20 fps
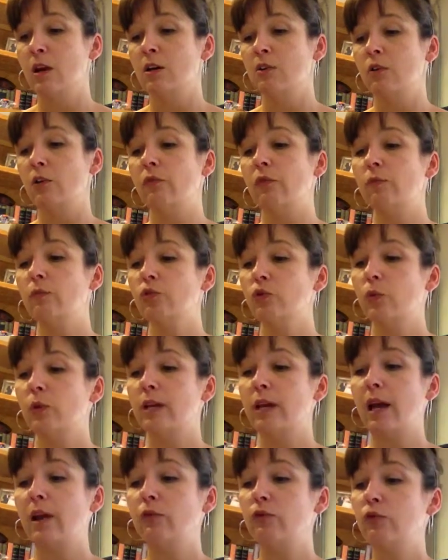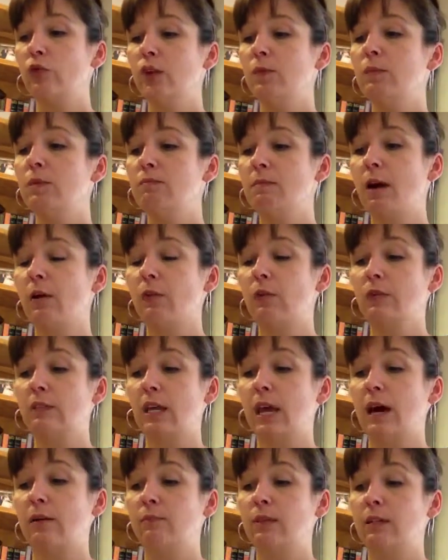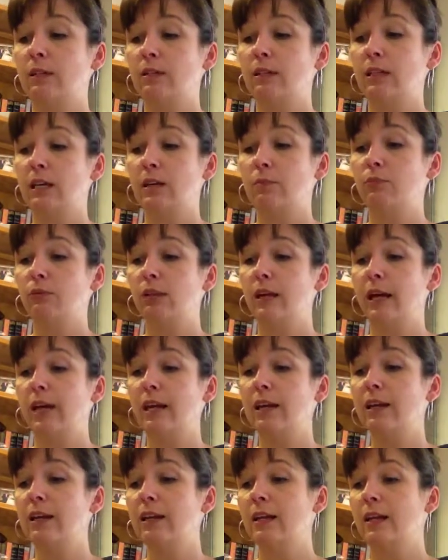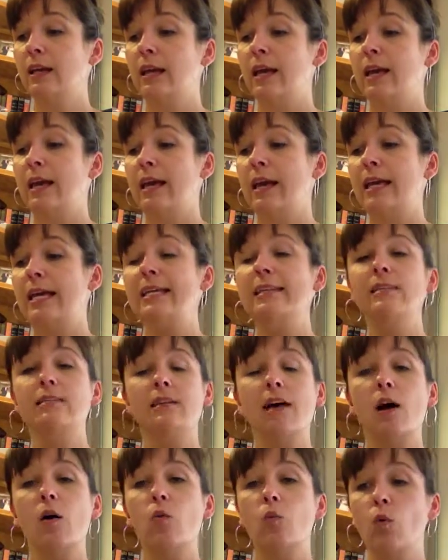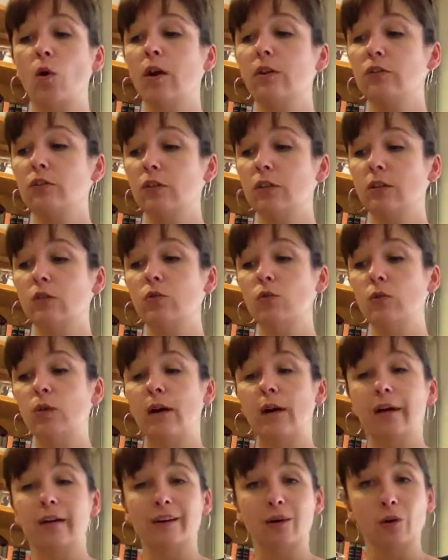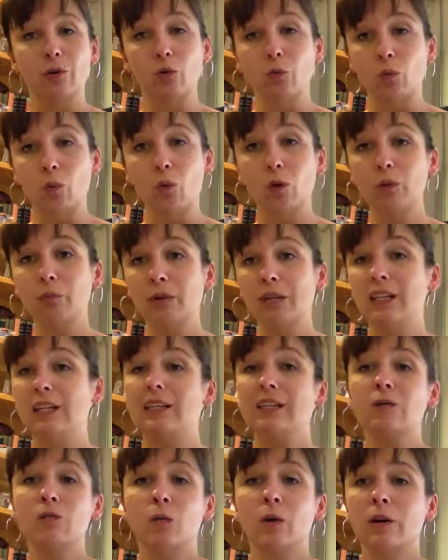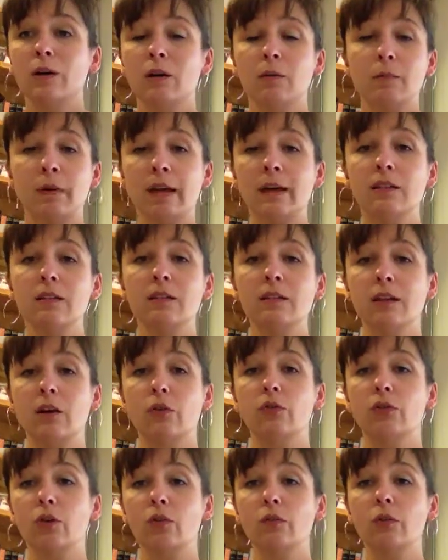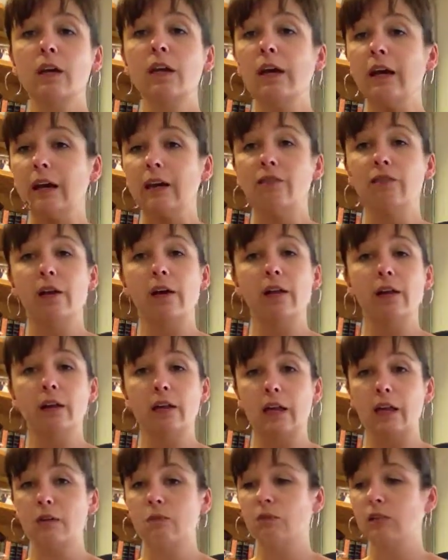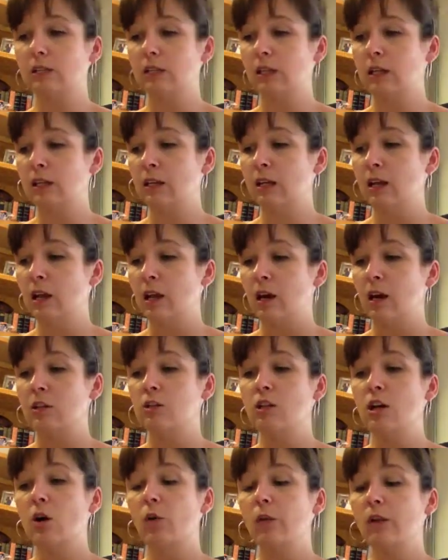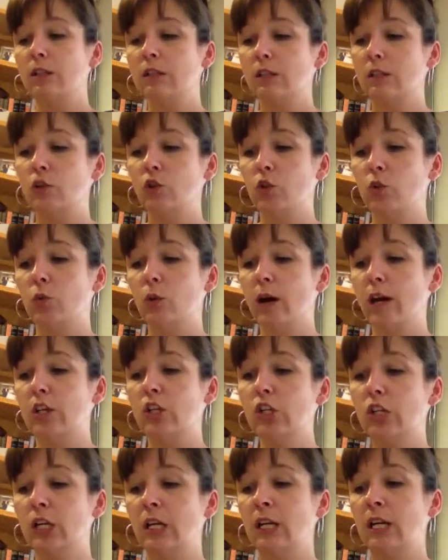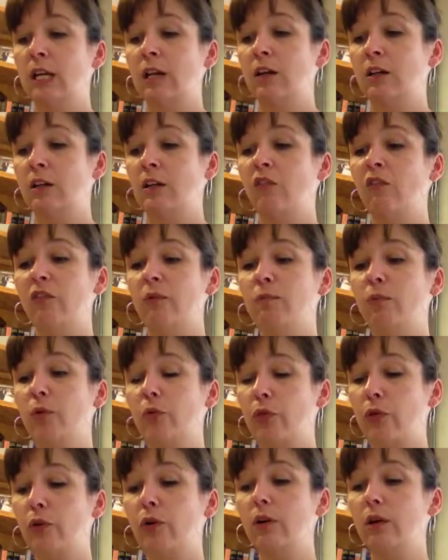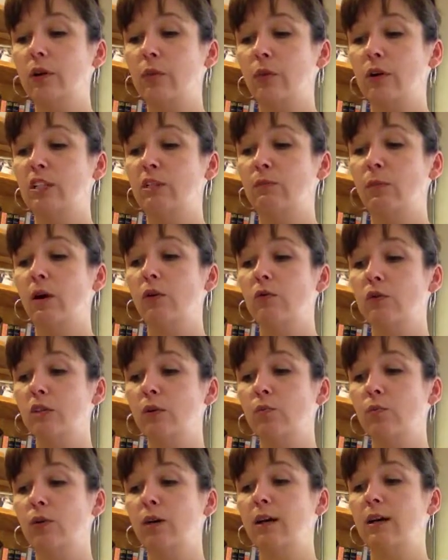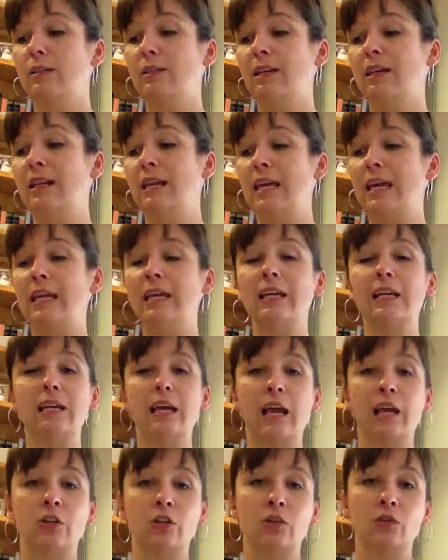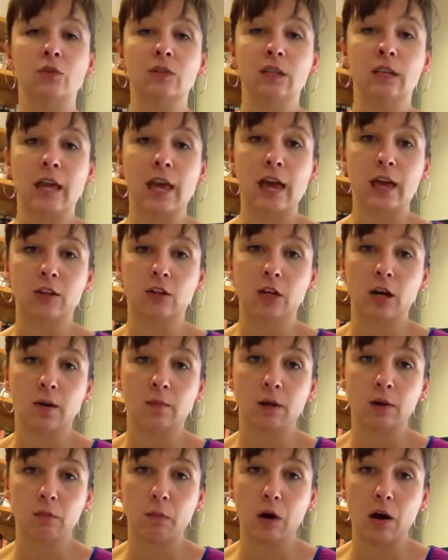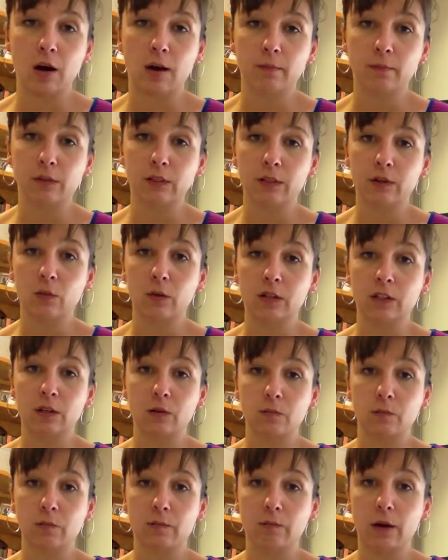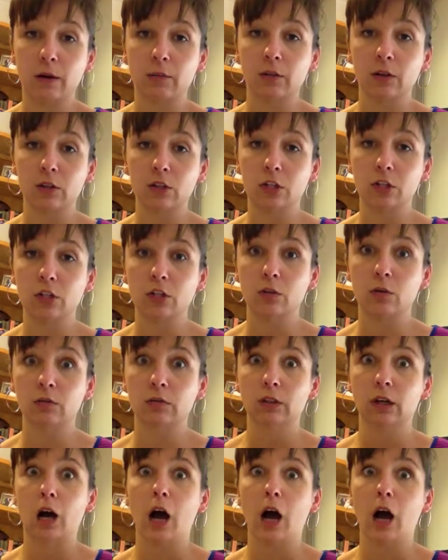November 28th, Truman met with his cabinet to set a plan. He did not want to go to war, but he didn't want to abandon South Korea. He felt like he was in a no-win situation, and on November 30th, he spoke to the press and hinted at using atomic bombs. What's the public do?